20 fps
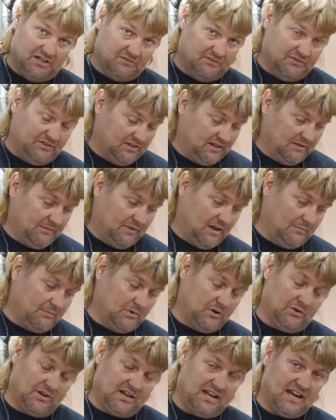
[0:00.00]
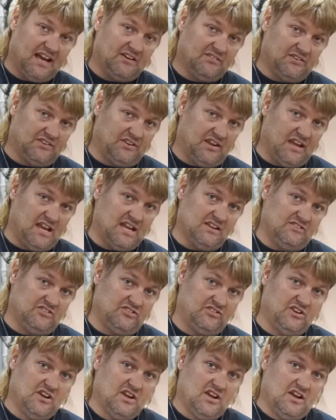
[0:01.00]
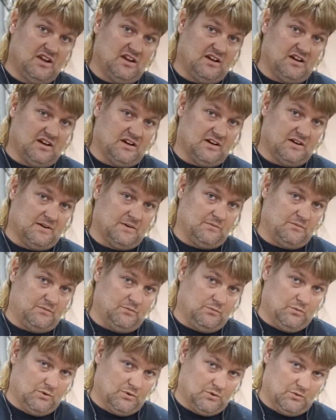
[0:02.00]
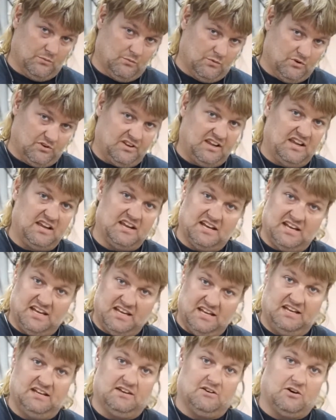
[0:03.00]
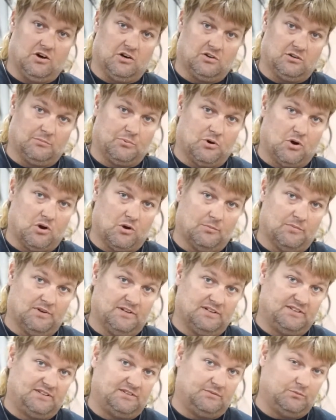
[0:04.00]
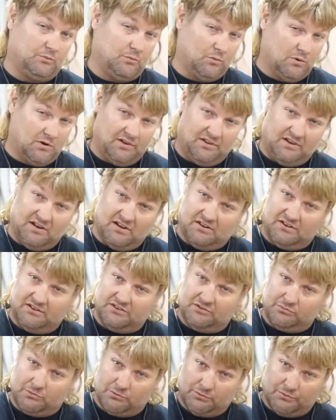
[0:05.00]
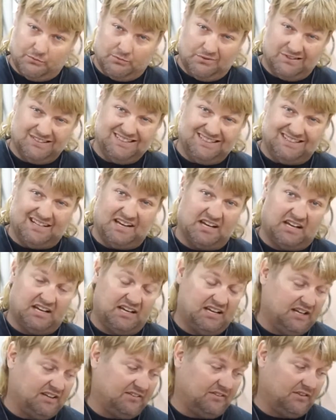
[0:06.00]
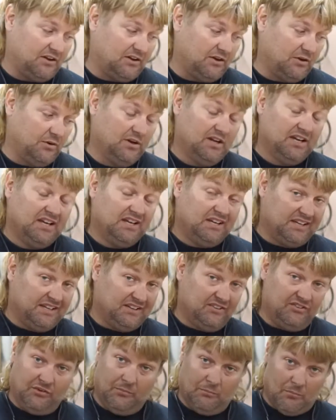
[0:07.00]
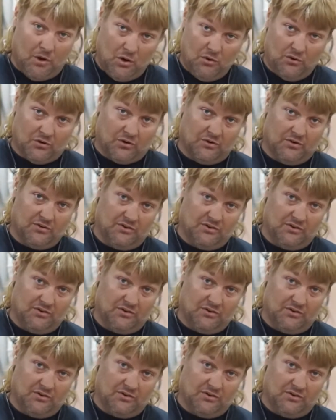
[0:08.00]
Every time that boat cavitates, we're taking a hit in all departments. One of the areas where we really take a hit, though, is the motor.